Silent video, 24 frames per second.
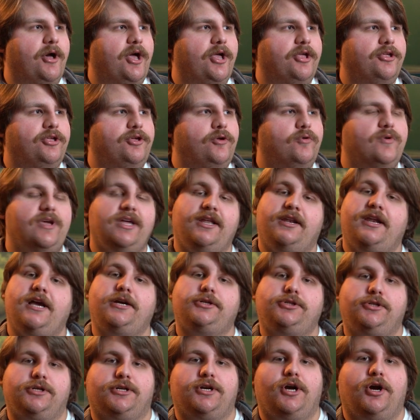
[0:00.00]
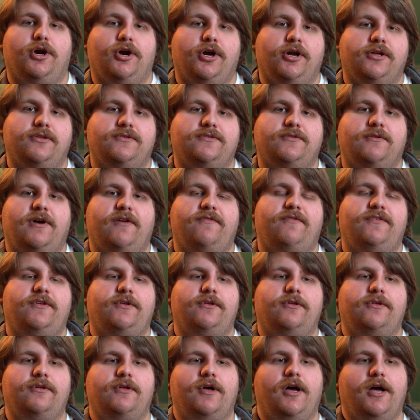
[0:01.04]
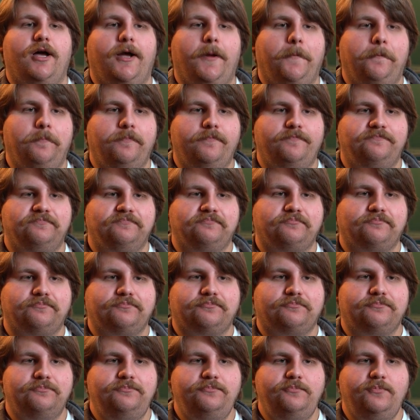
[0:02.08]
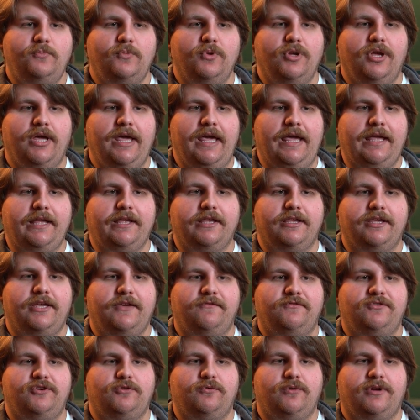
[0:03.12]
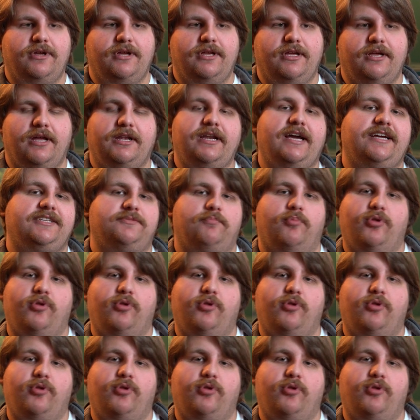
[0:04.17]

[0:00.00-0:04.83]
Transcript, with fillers: But you get an extra card, so I feel um, it gives you a nice